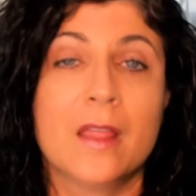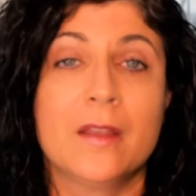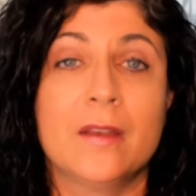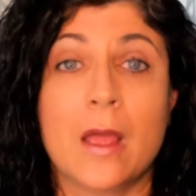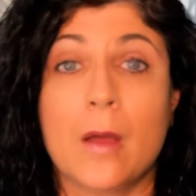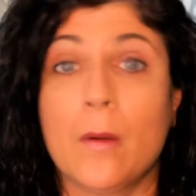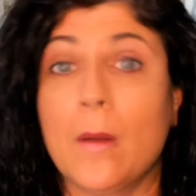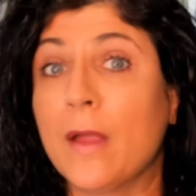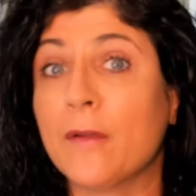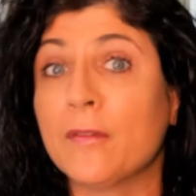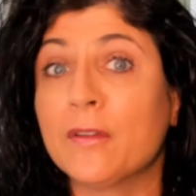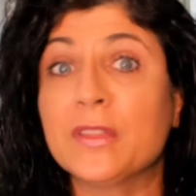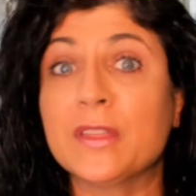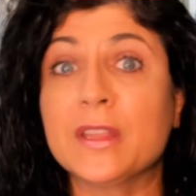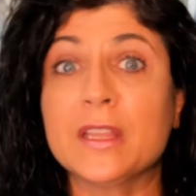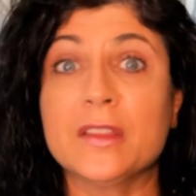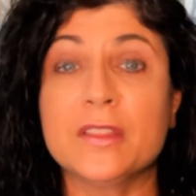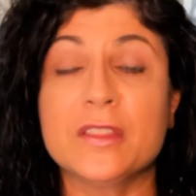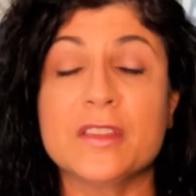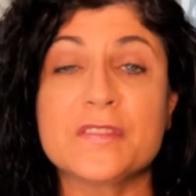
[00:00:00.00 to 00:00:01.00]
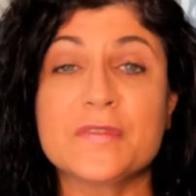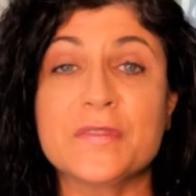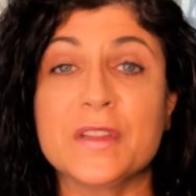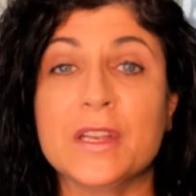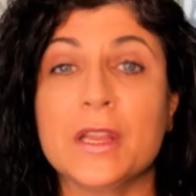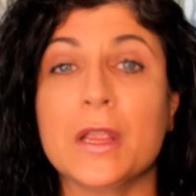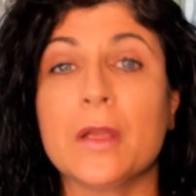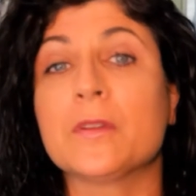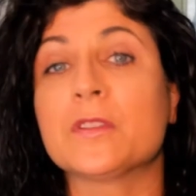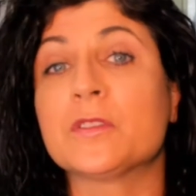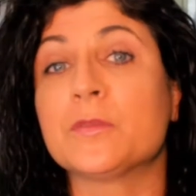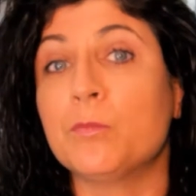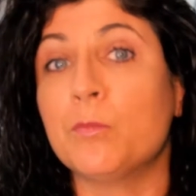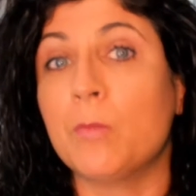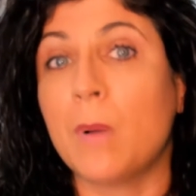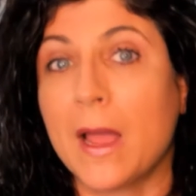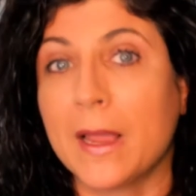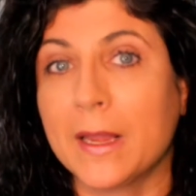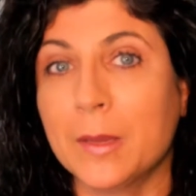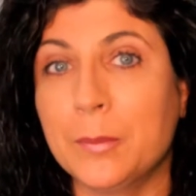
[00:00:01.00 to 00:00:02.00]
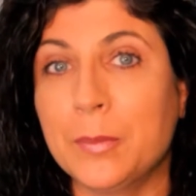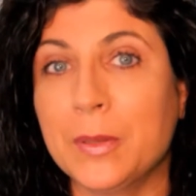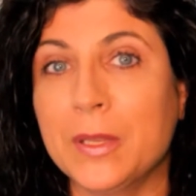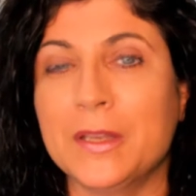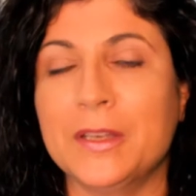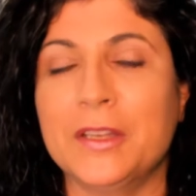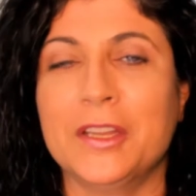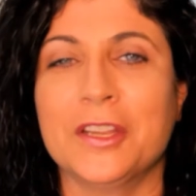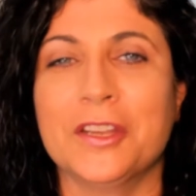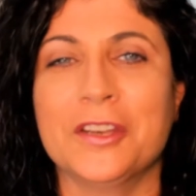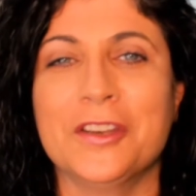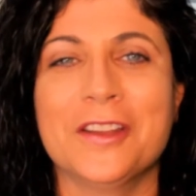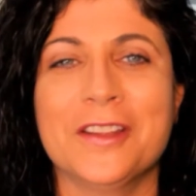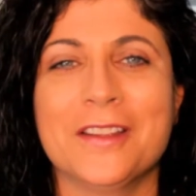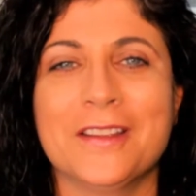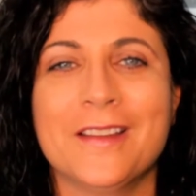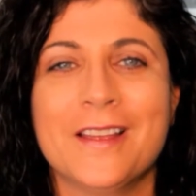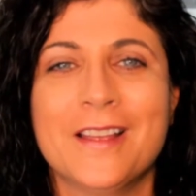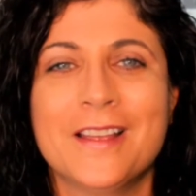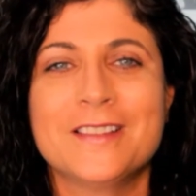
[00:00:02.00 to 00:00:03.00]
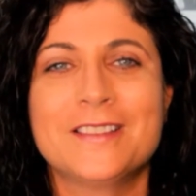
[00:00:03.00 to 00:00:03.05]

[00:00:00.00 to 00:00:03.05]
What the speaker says: Now, everything in this video is my opinion.